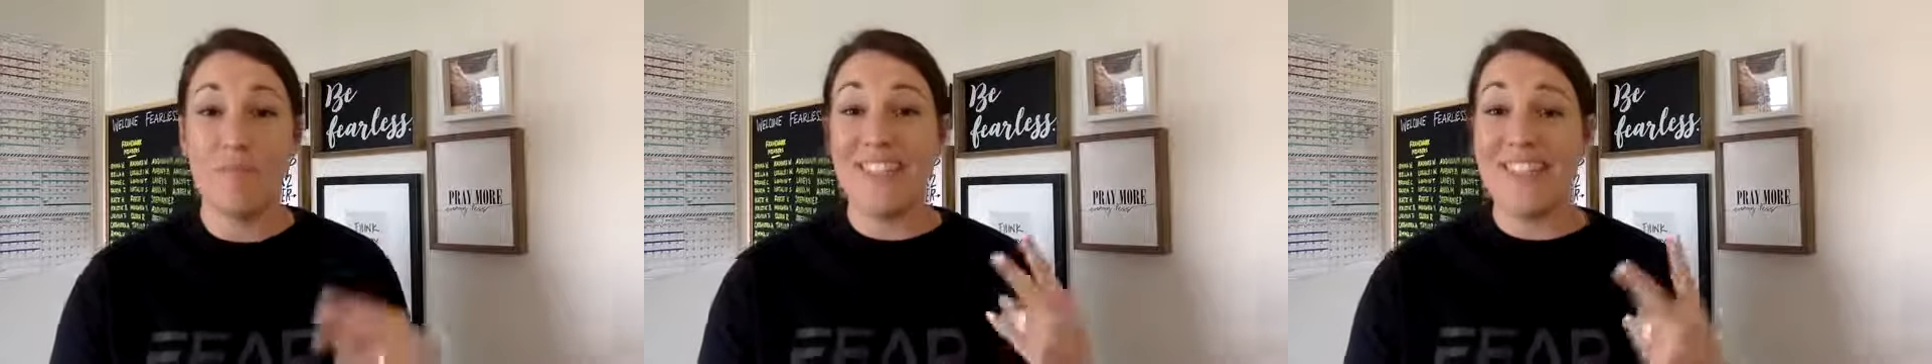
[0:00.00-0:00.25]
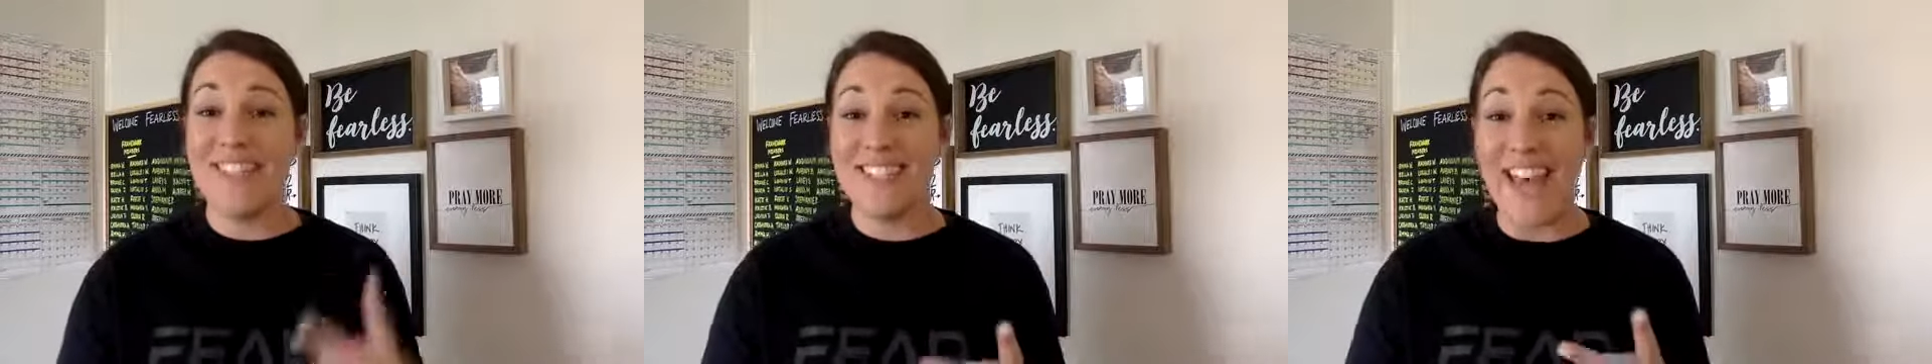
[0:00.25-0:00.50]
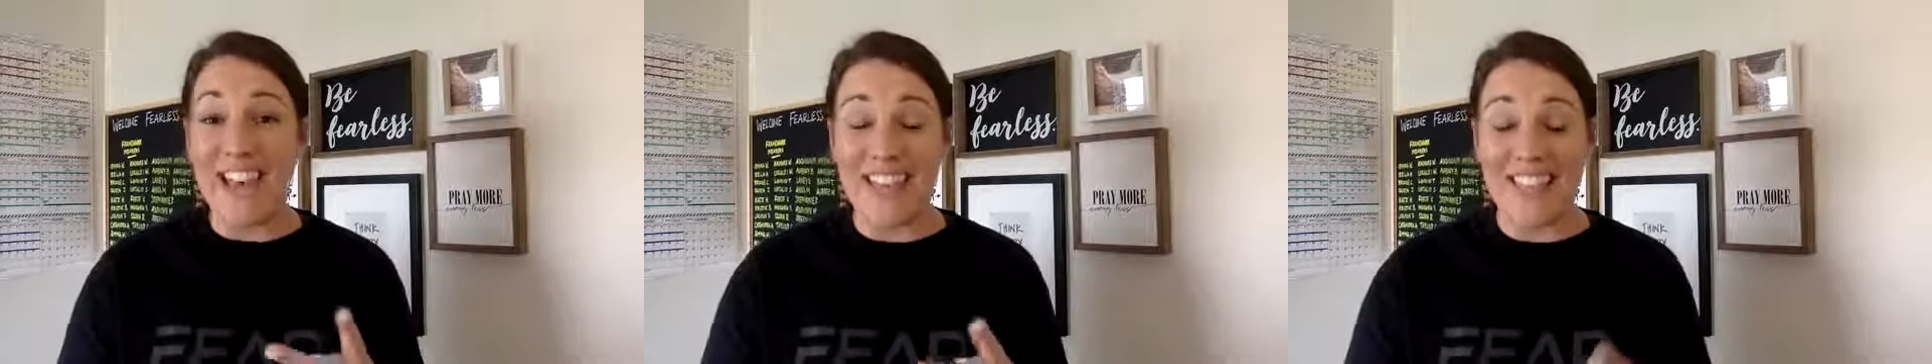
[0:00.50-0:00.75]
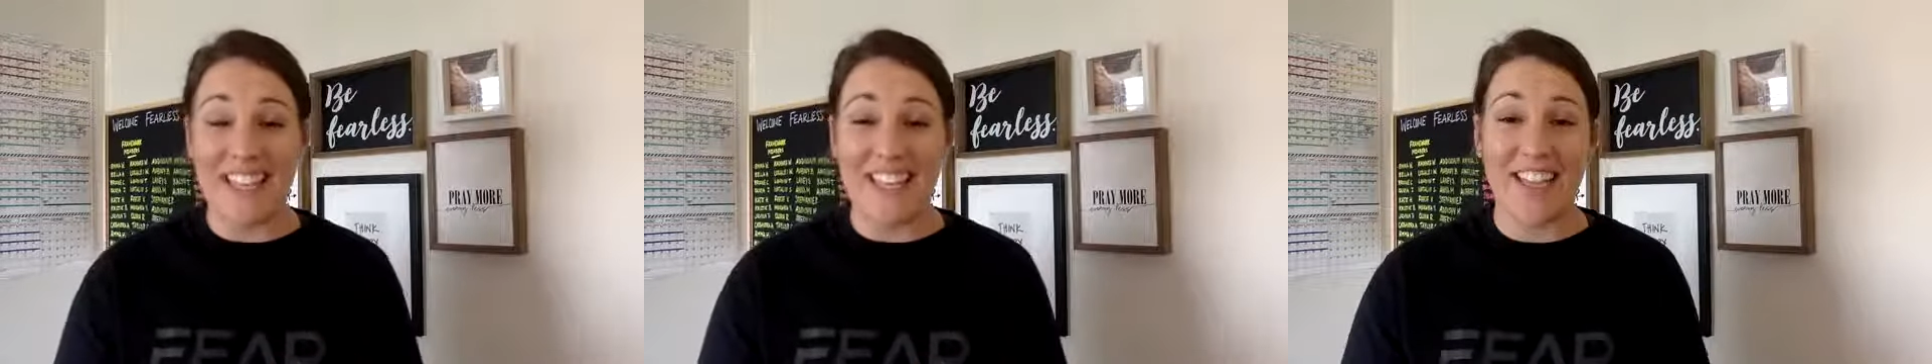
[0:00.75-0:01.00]
The
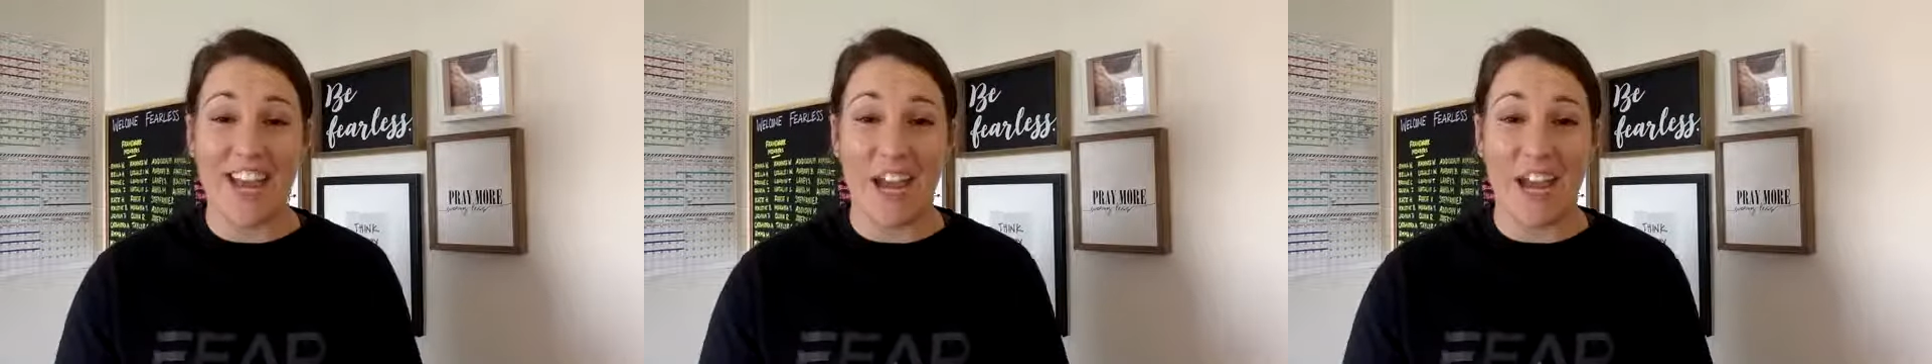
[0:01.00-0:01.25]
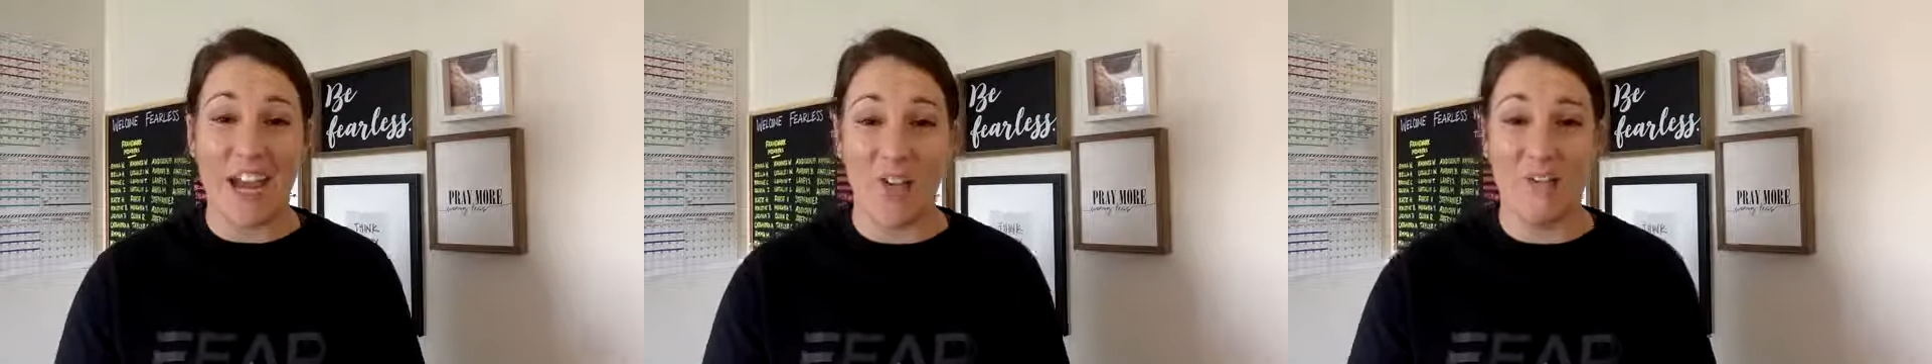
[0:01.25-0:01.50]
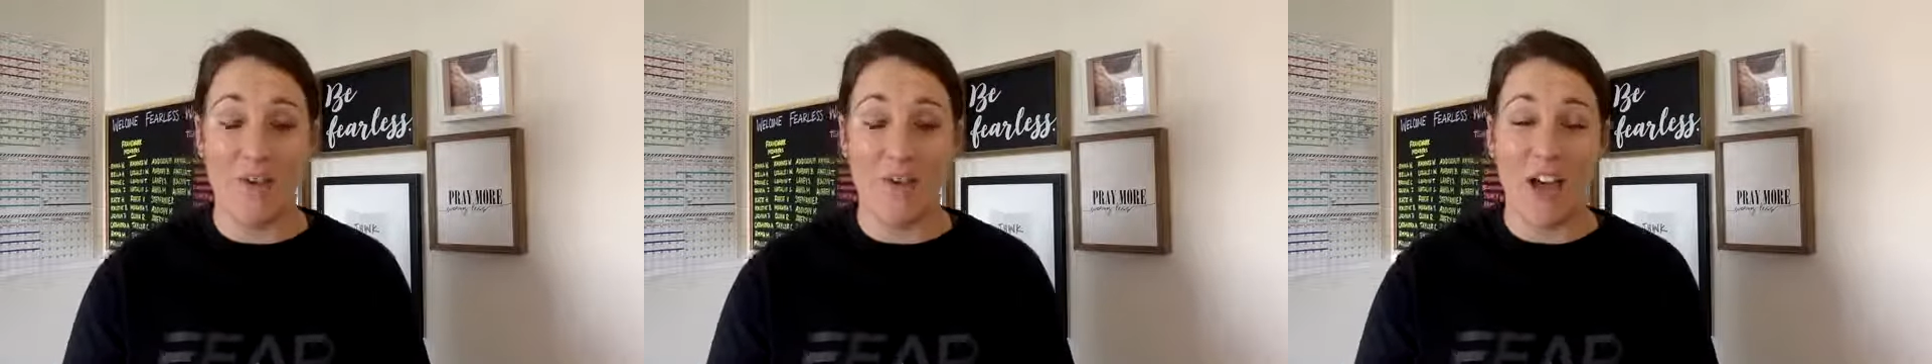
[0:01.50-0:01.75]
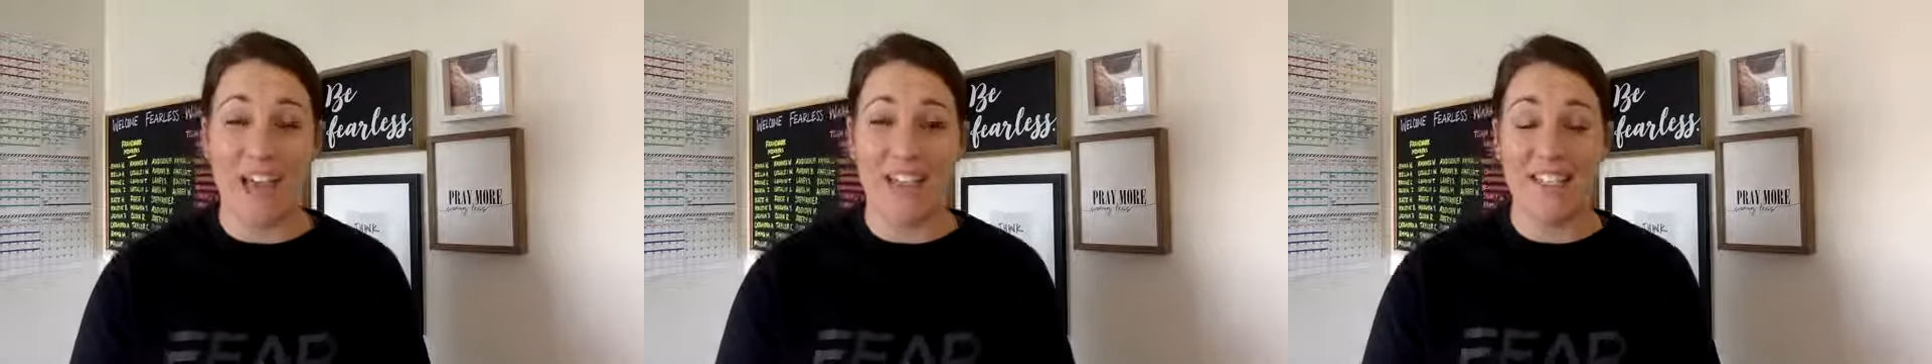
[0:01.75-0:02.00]
second thing that I will give you
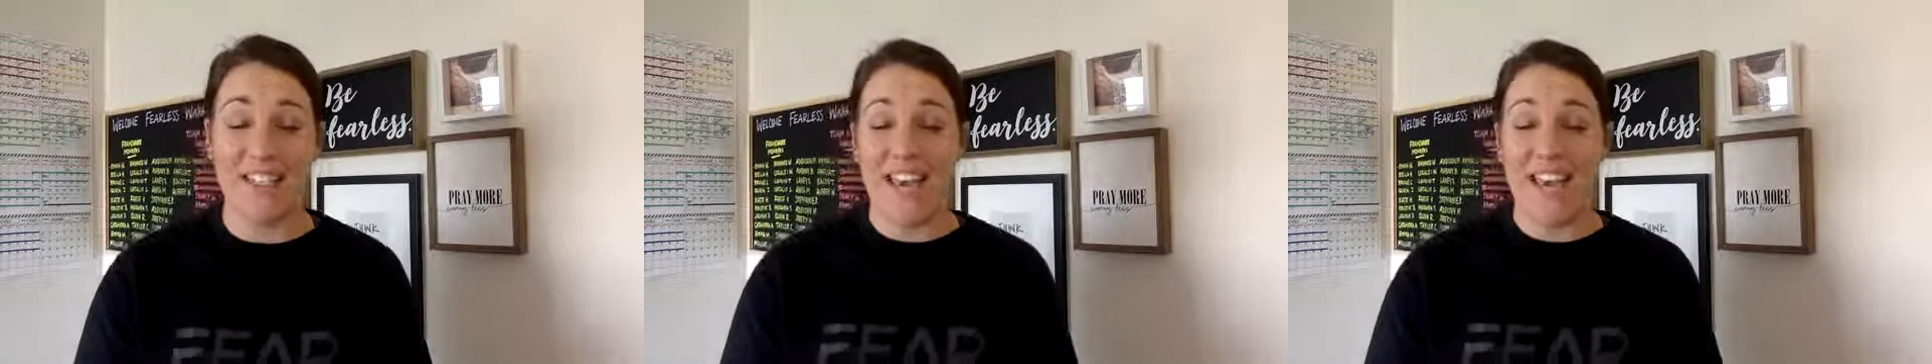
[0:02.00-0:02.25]
guys